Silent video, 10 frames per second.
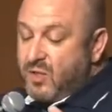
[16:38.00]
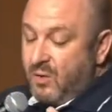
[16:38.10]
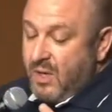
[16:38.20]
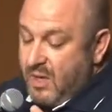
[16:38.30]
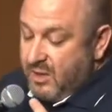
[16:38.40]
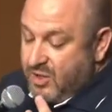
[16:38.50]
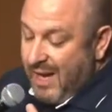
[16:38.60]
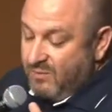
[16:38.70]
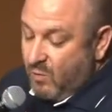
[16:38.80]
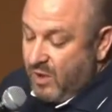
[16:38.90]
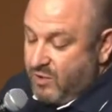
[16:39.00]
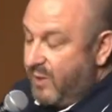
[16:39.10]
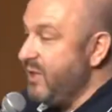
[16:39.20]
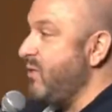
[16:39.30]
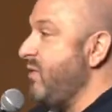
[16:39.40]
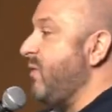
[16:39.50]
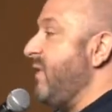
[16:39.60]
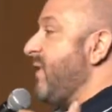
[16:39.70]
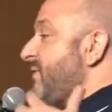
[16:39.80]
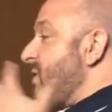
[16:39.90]
So James 1, 22 and
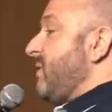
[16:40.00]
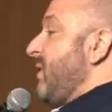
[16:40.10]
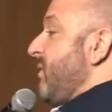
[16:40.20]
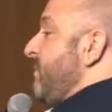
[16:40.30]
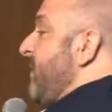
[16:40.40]
25, turn there